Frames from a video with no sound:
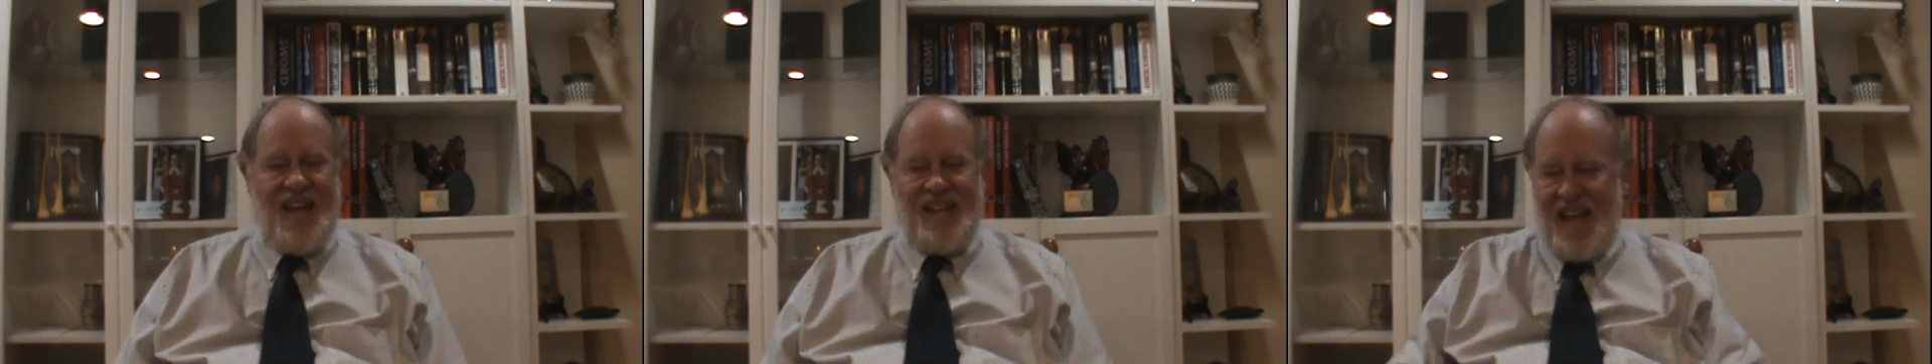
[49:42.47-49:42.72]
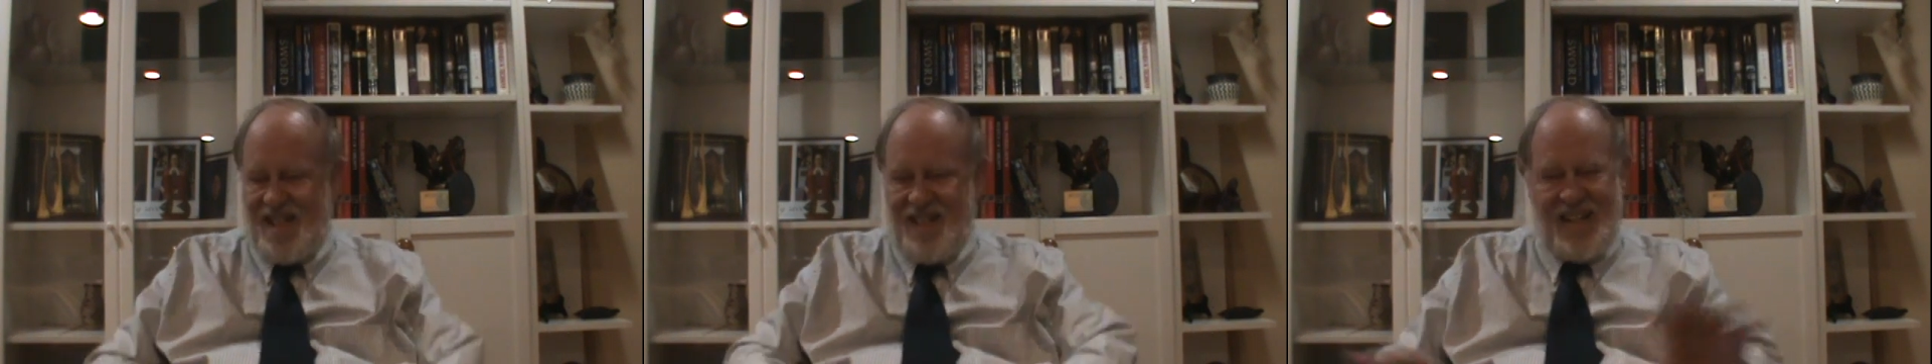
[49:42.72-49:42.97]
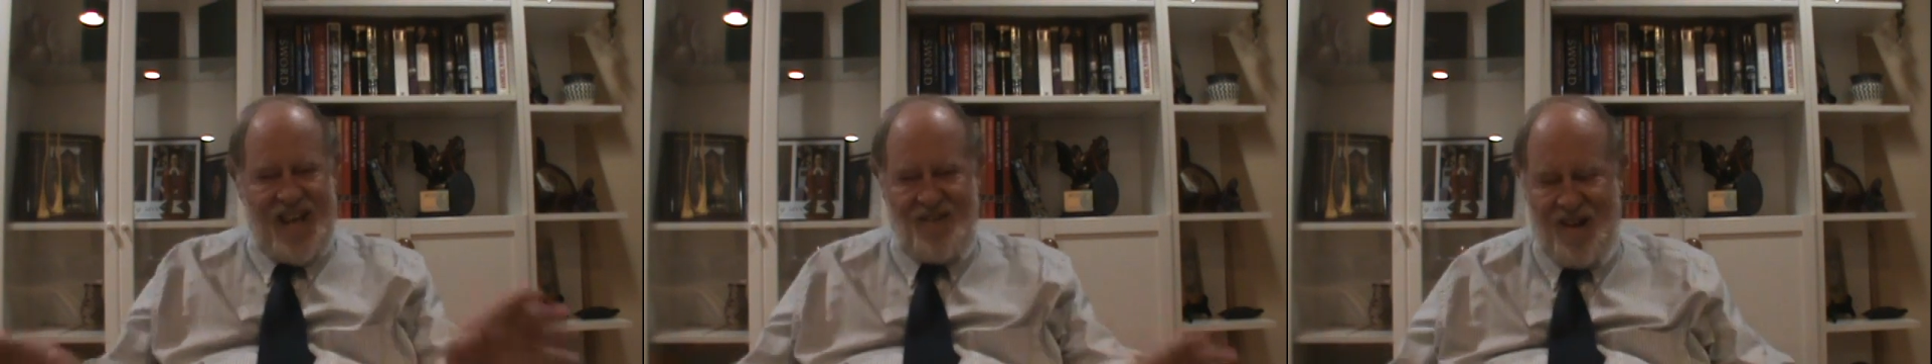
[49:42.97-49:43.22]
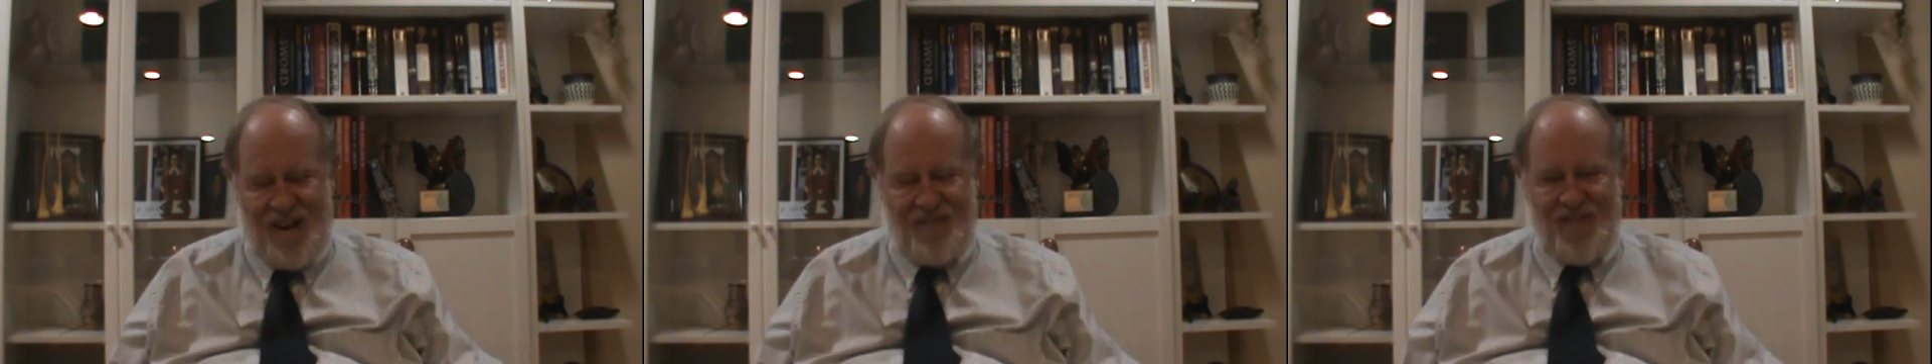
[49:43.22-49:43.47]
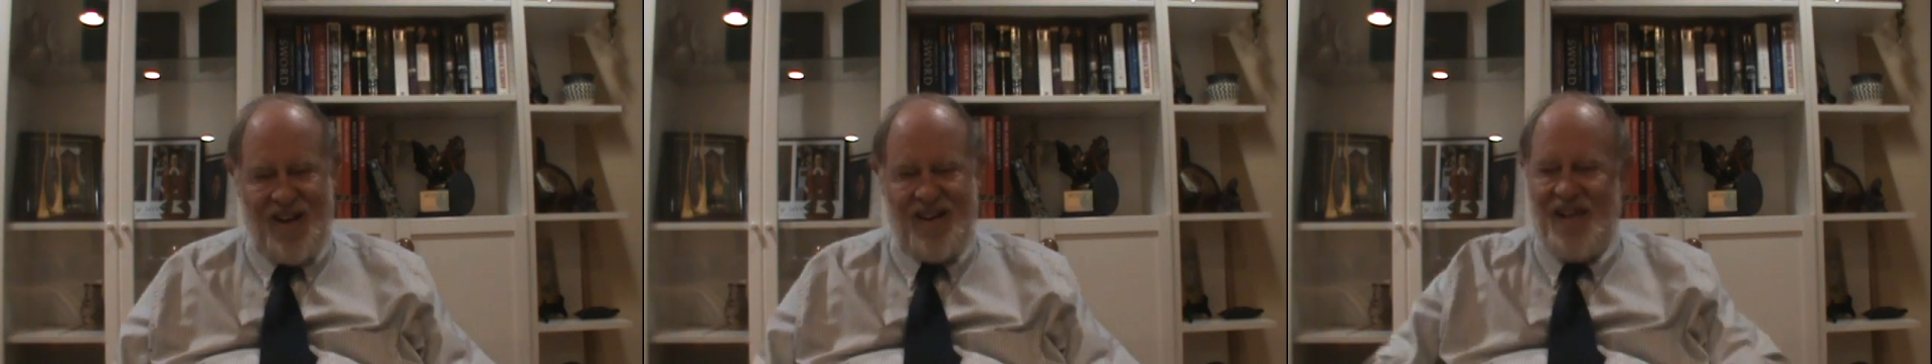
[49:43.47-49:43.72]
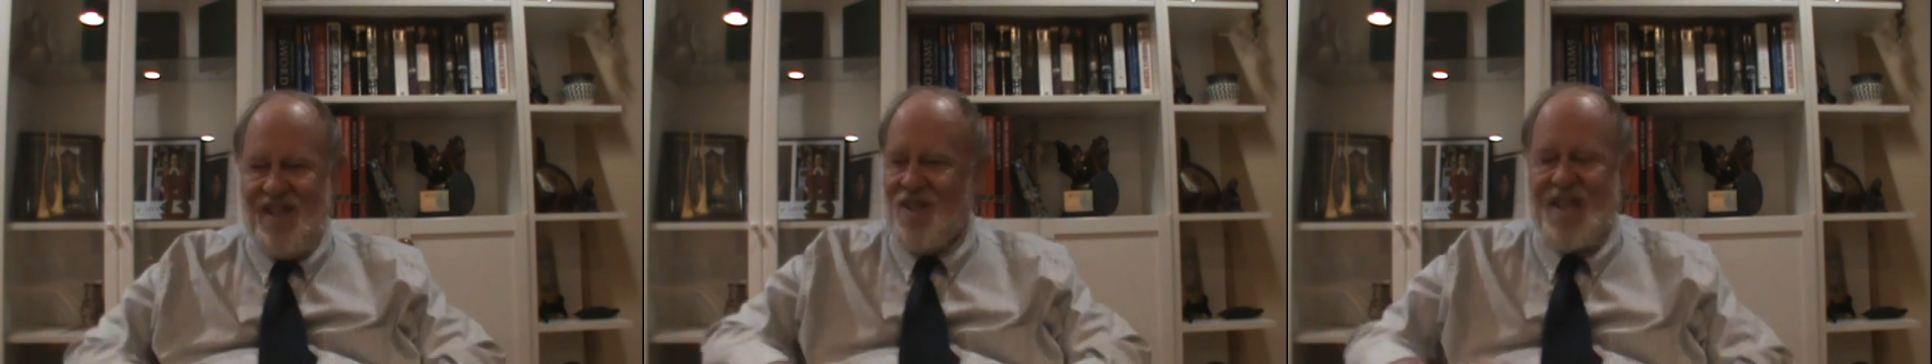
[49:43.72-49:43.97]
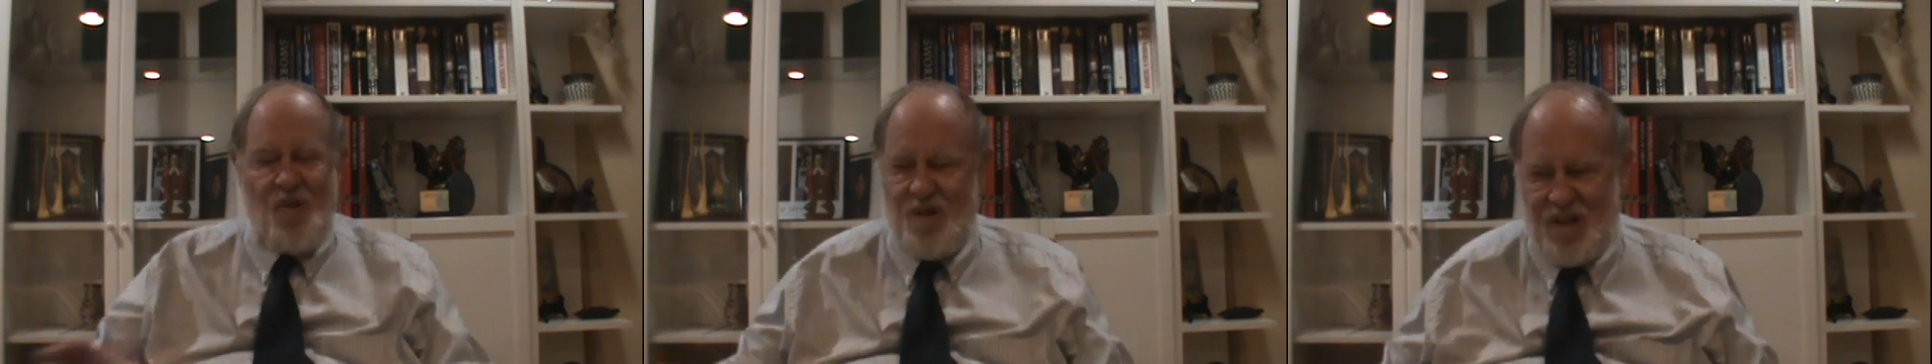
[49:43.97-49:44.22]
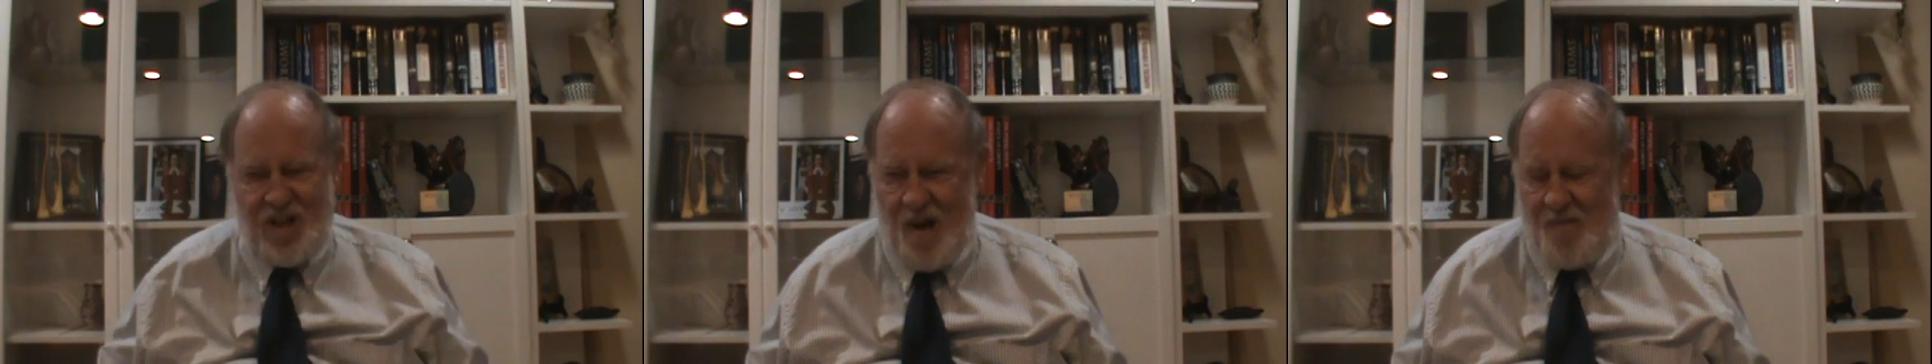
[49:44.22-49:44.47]
They still hadn't ratified, so they were
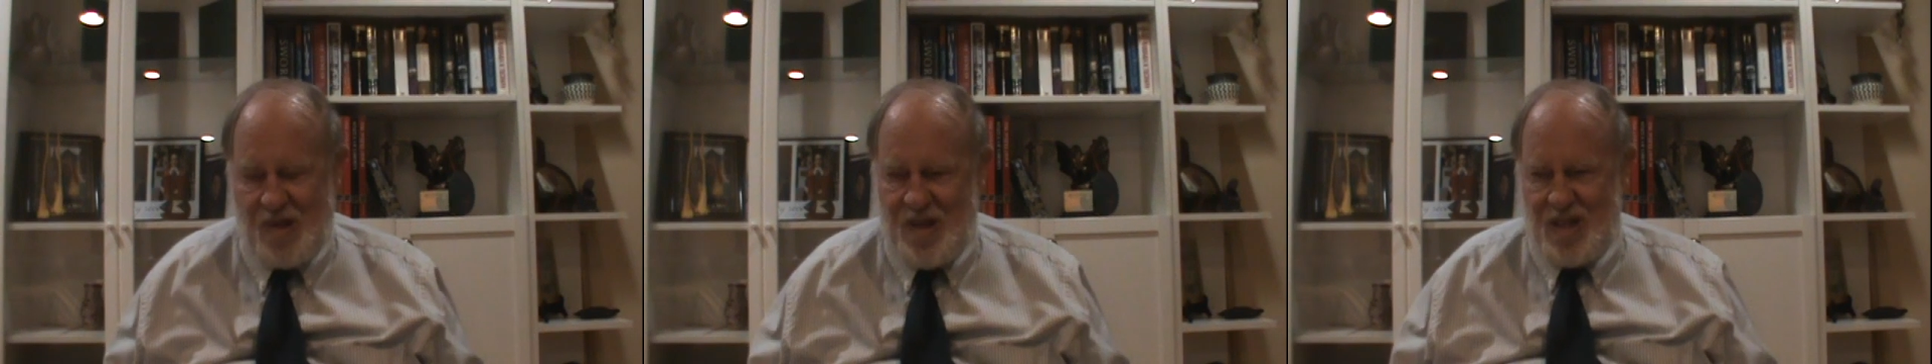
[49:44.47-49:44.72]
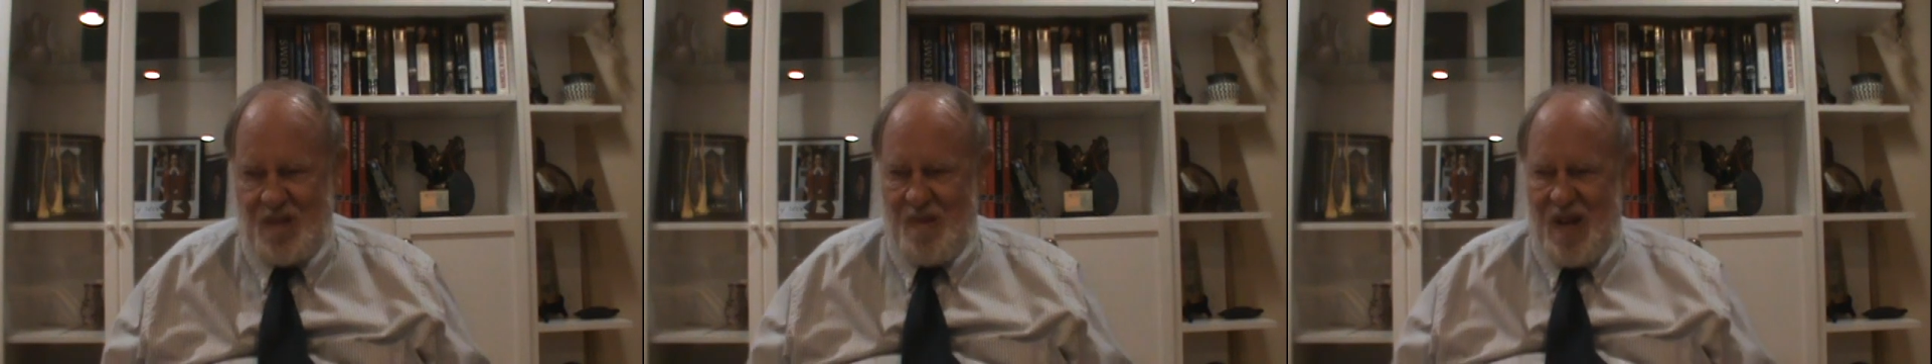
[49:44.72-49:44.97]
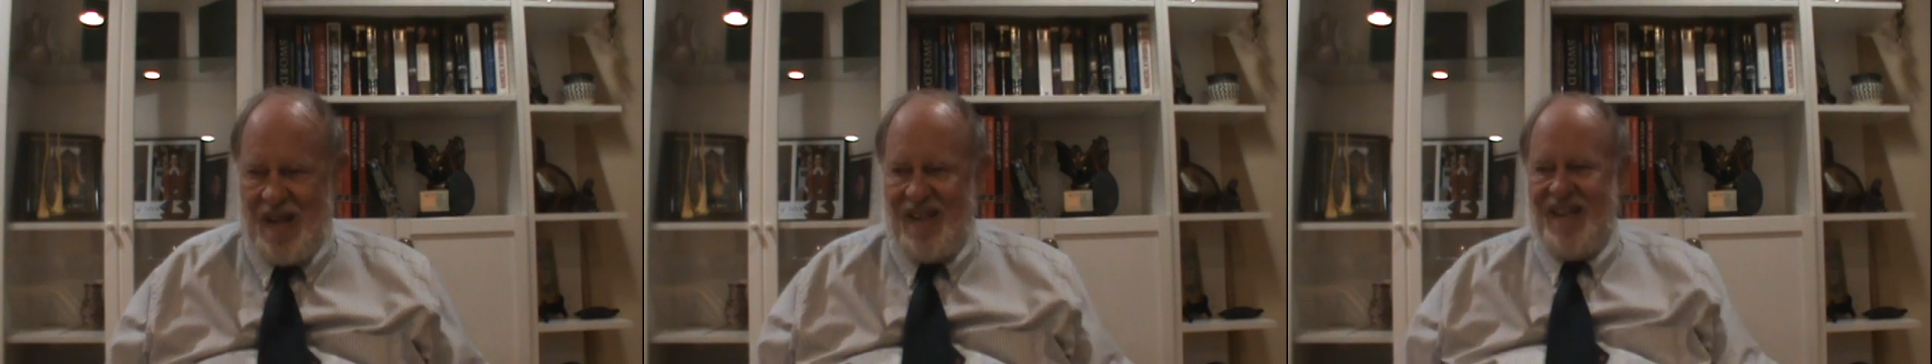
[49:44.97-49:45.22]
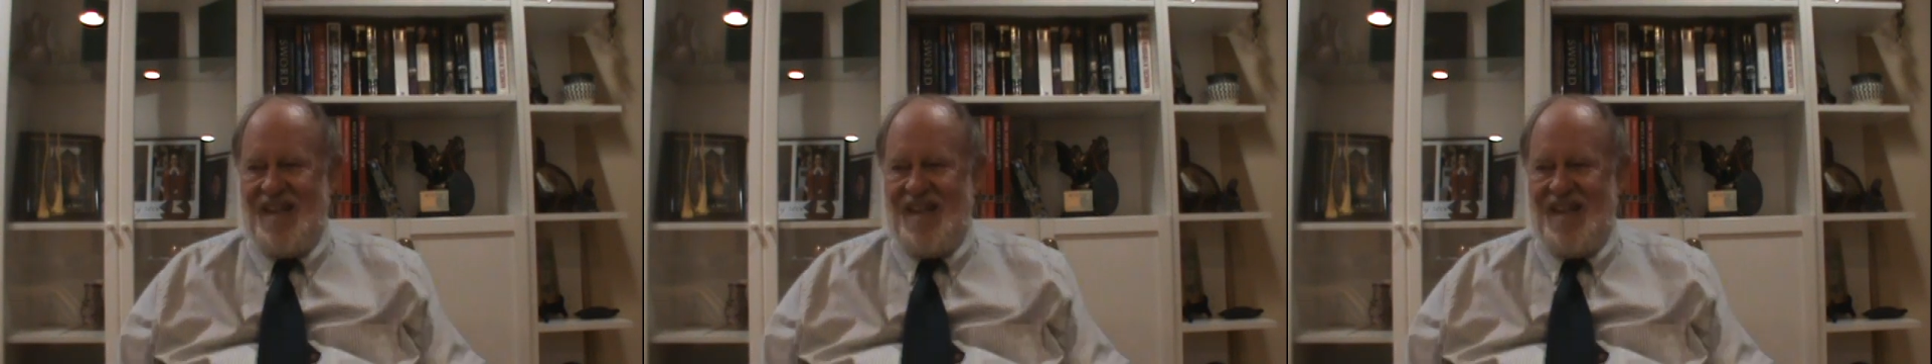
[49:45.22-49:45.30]
still not participating.